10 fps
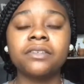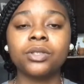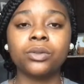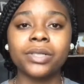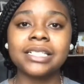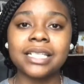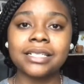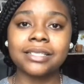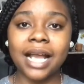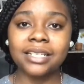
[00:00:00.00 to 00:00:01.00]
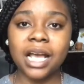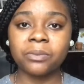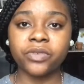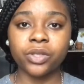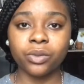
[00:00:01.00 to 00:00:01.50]
if the Lord says it's not
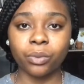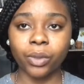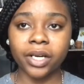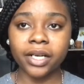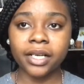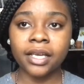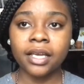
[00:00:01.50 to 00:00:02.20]
time for you to work,